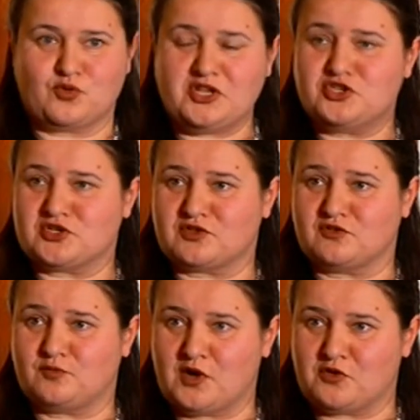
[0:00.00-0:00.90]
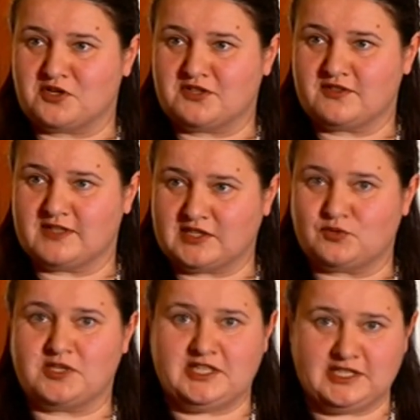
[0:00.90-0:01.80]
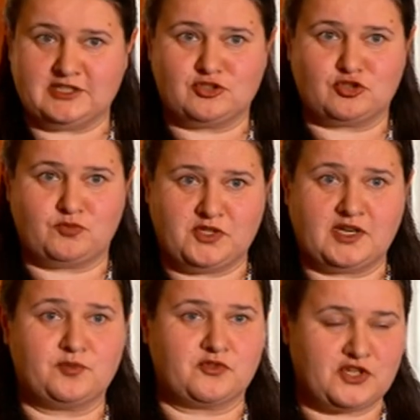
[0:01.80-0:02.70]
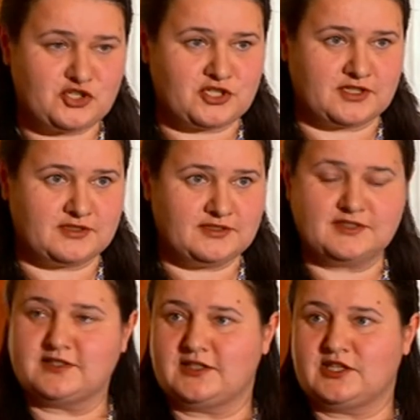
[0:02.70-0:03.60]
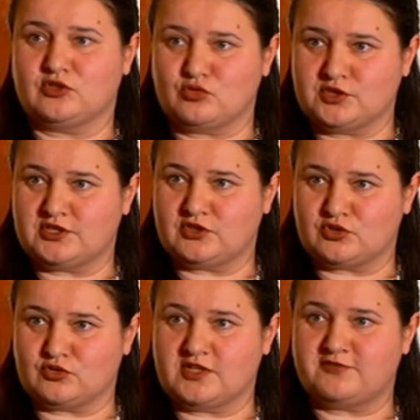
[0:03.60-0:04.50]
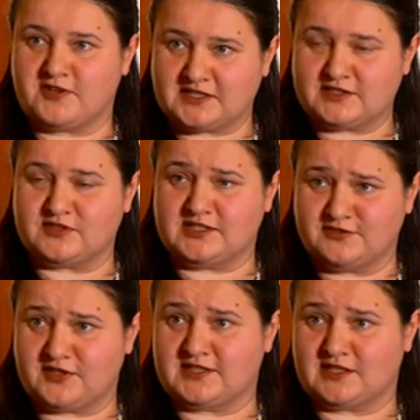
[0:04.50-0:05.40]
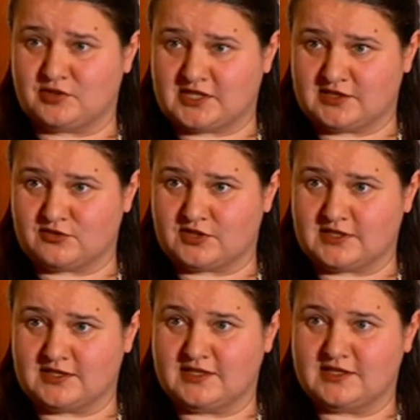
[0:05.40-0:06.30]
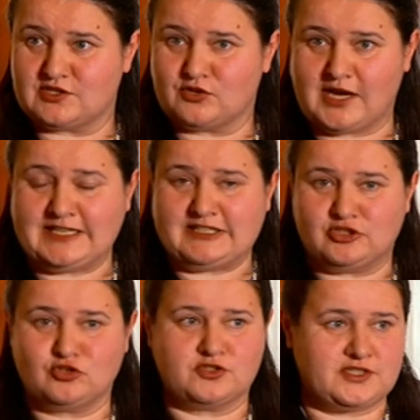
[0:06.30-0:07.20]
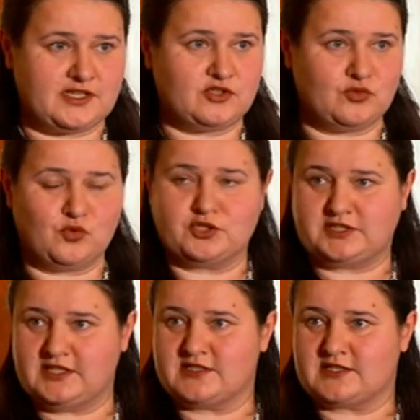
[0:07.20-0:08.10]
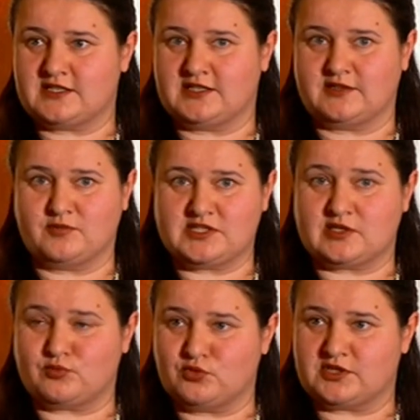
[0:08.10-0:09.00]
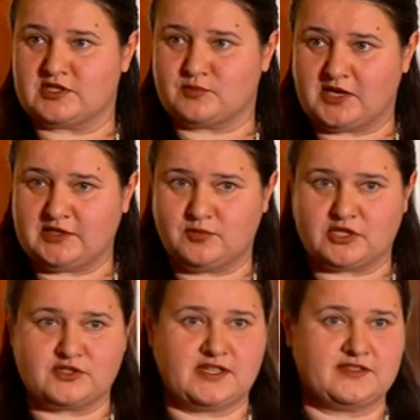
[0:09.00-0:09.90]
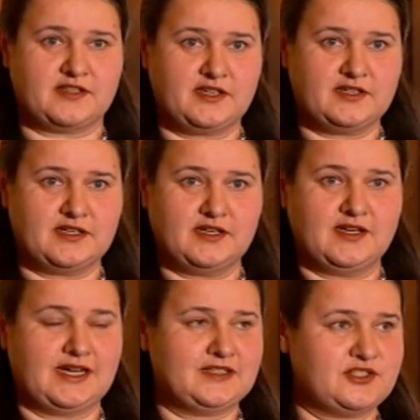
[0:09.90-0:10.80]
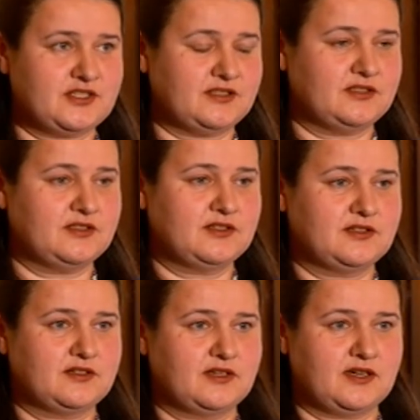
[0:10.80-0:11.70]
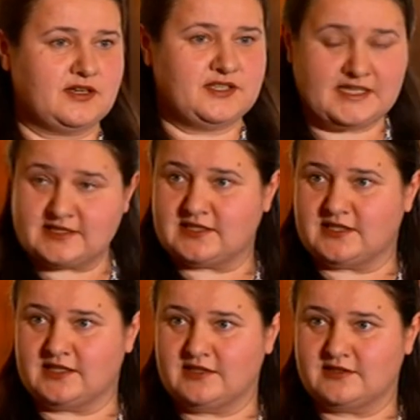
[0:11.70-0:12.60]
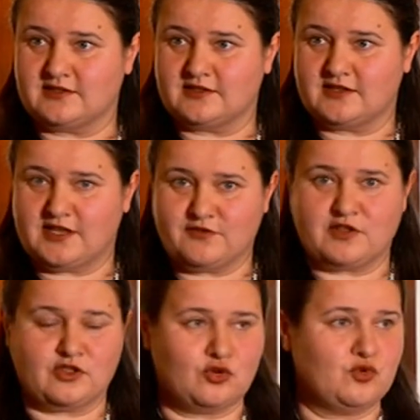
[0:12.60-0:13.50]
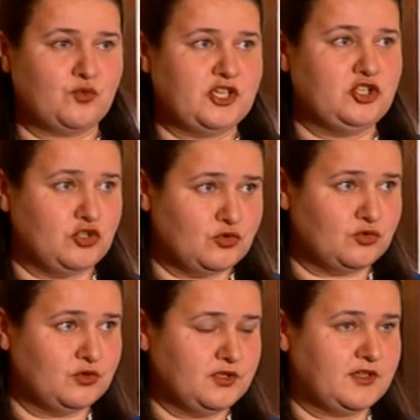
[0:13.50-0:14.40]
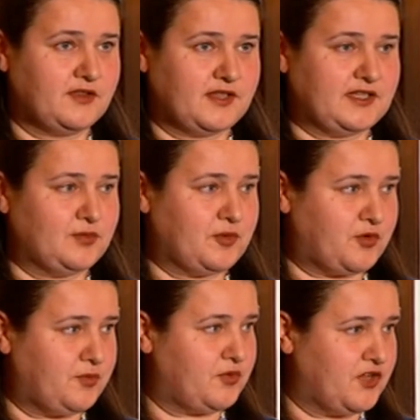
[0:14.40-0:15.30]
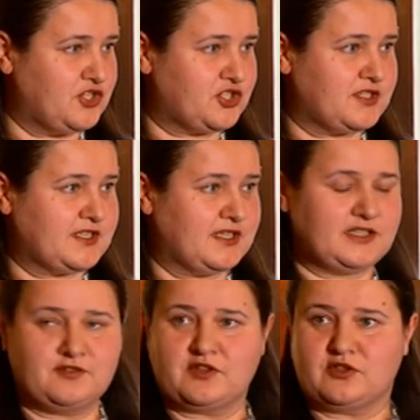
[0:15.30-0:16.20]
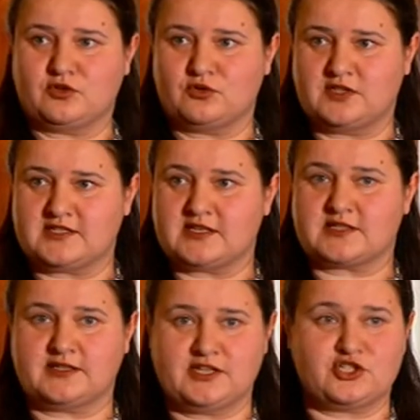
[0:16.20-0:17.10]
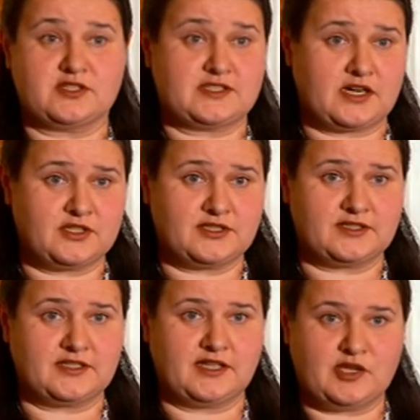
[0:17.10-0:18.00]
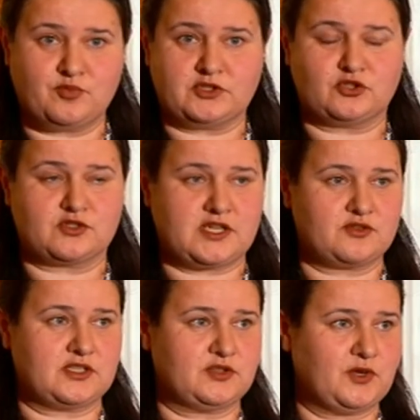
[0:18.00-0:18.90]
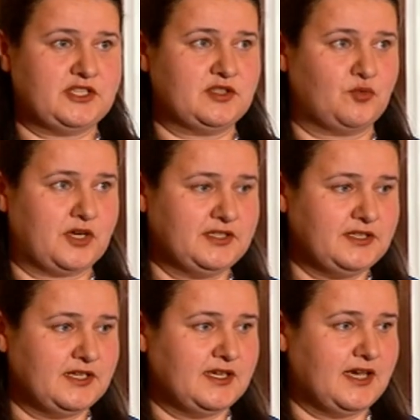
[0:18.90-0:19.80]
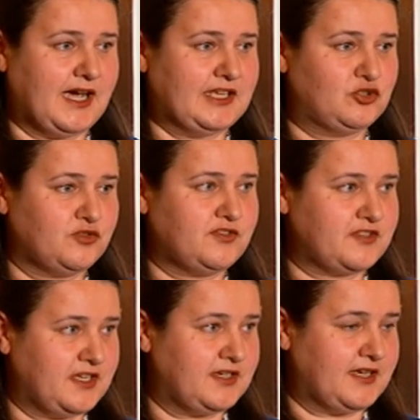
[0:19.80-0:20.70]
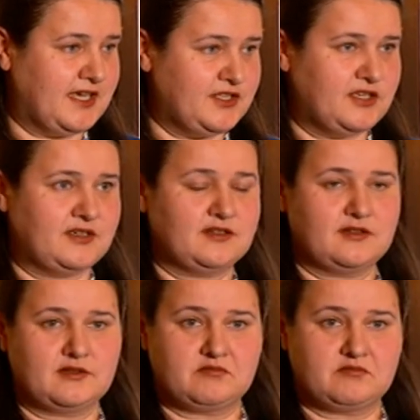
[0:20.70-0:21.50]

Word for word: branches of power that we need to be operational in order to effectively defend our country. So I cannot tell you what is in Mr. Putin's mind because I think until uh, yesterday, even though we knew that there were preparations and even though this escalation started in April 2021, I don't think any